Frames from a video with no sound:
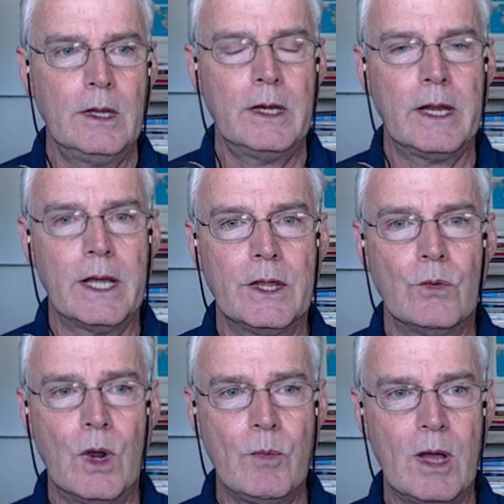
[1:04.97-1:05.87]
And the
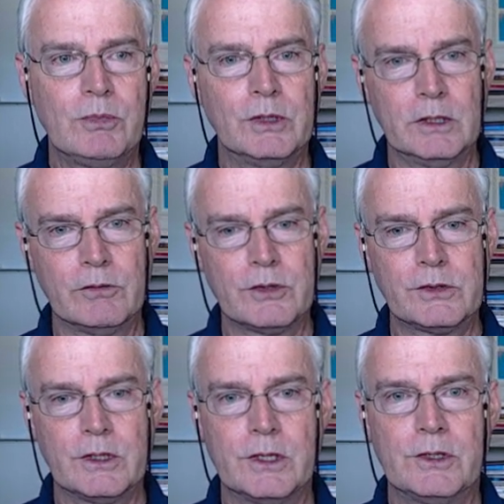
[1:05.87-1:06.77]
web app delivers
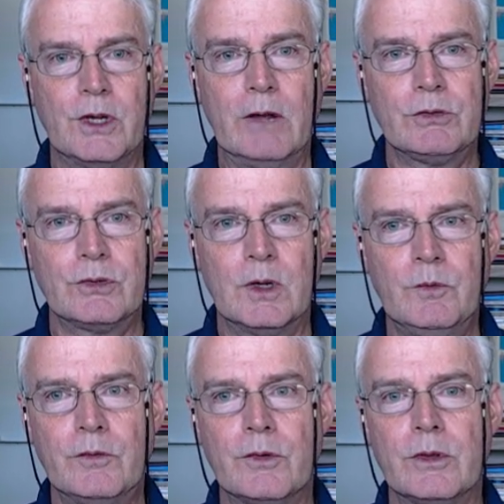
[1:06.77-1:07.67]
the
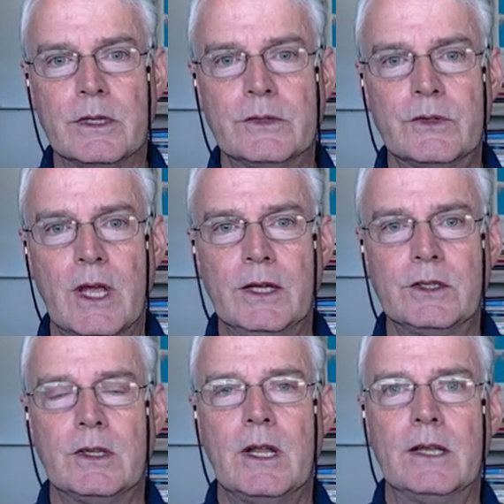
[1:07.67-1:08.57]
JavaScript for the
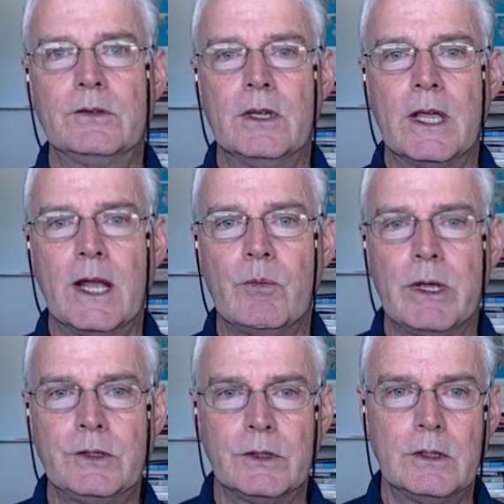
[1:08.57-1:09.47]
sketch that has the
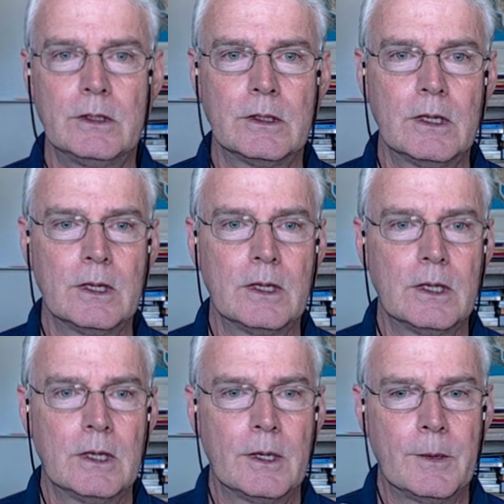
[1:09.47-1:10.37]
animation
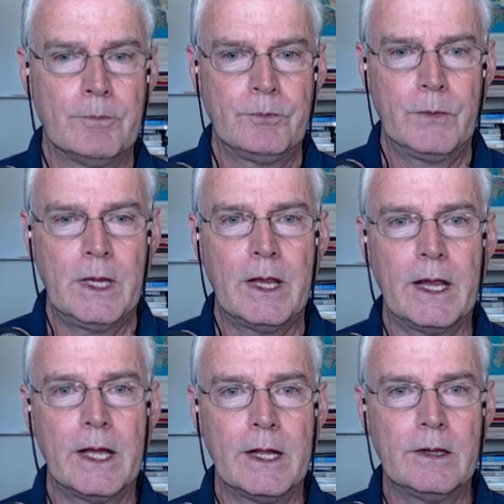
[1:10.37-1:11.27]

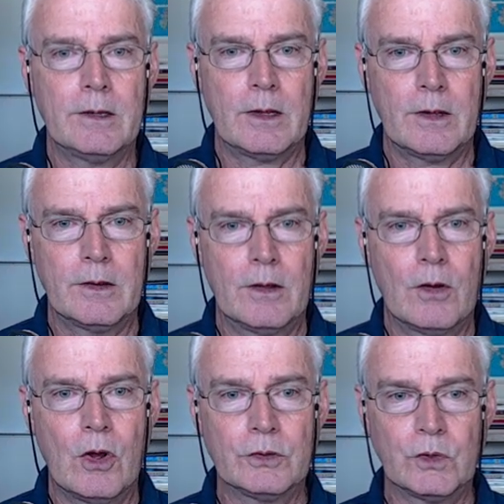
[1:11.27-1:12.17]
and
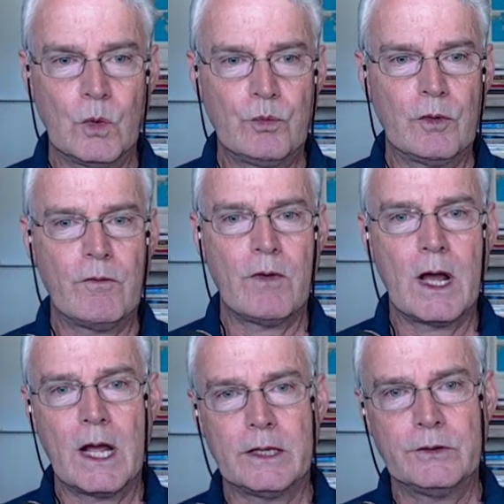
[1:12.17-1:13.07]
also
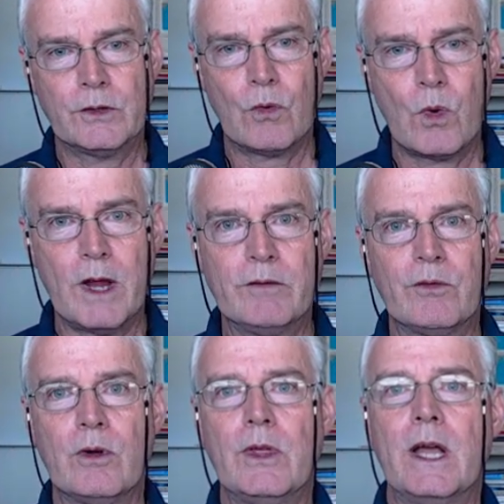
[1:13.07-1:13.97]
provides a way
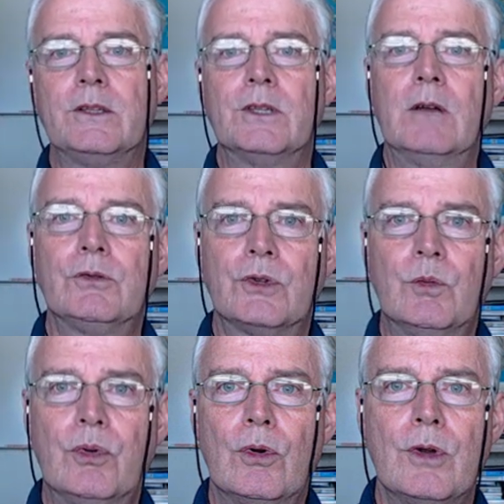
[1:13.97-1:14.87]
for that
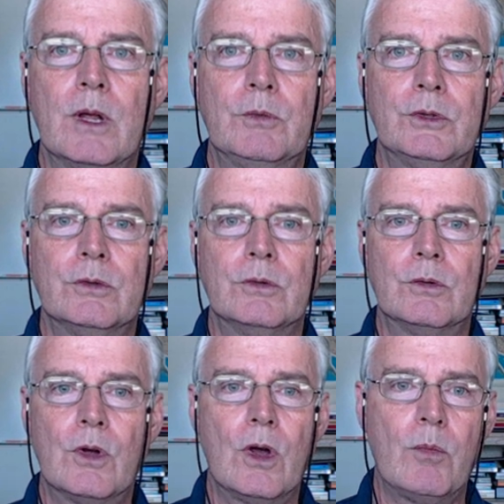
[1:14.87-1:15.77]
JavaScript program to
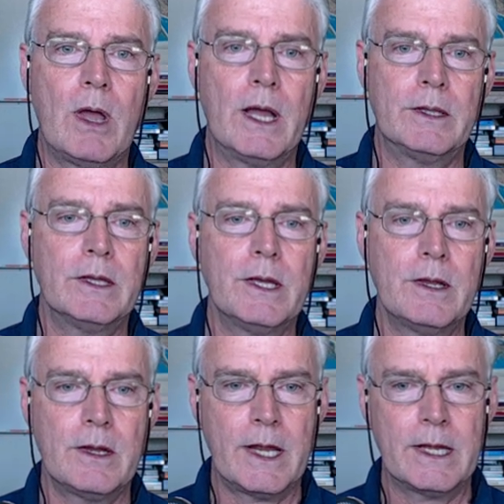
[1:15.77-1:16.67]
call back
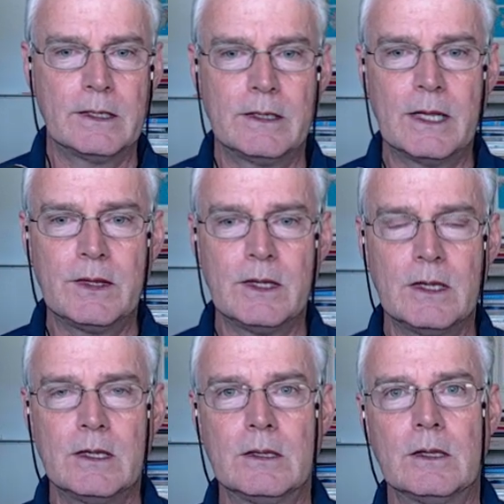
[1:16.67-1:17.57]
in and get
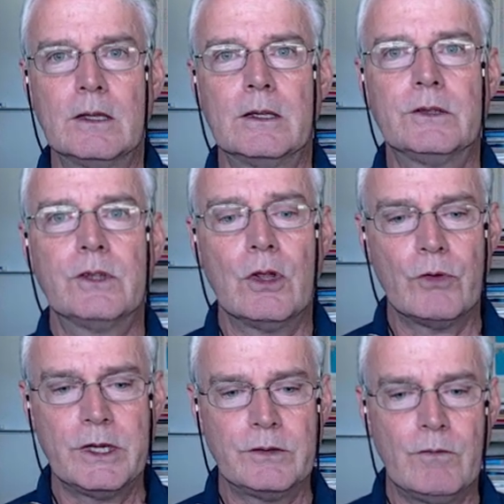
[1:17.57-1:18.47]
the
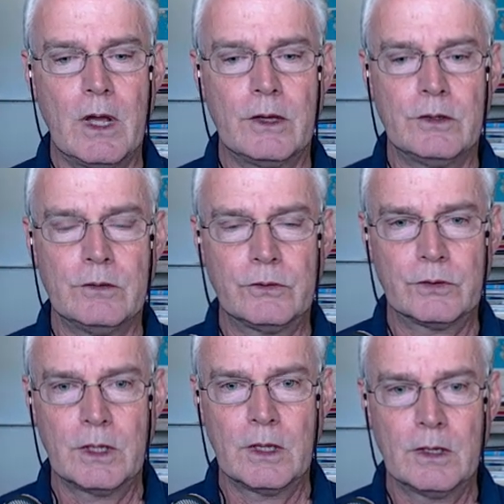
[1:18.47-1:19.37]
acceleration values
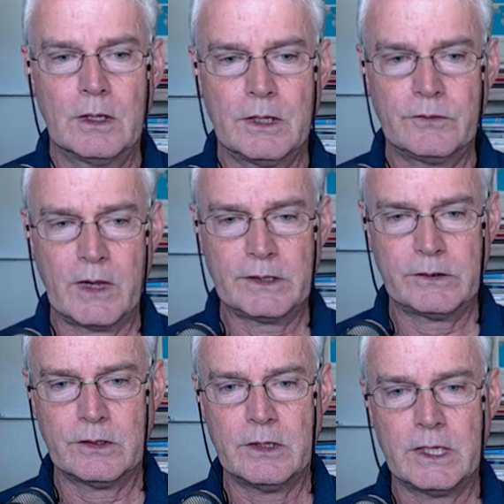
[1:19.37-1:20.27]
as fast
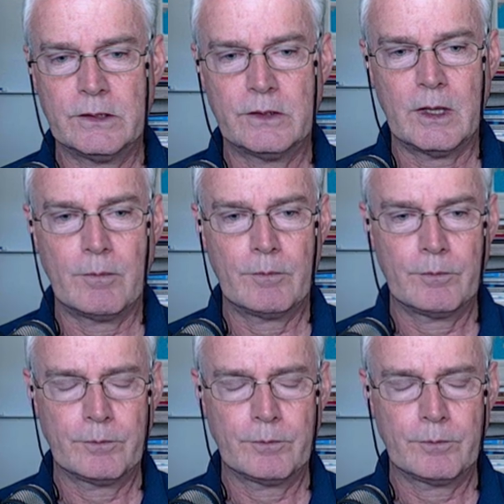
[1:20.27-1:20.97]
as it needs them.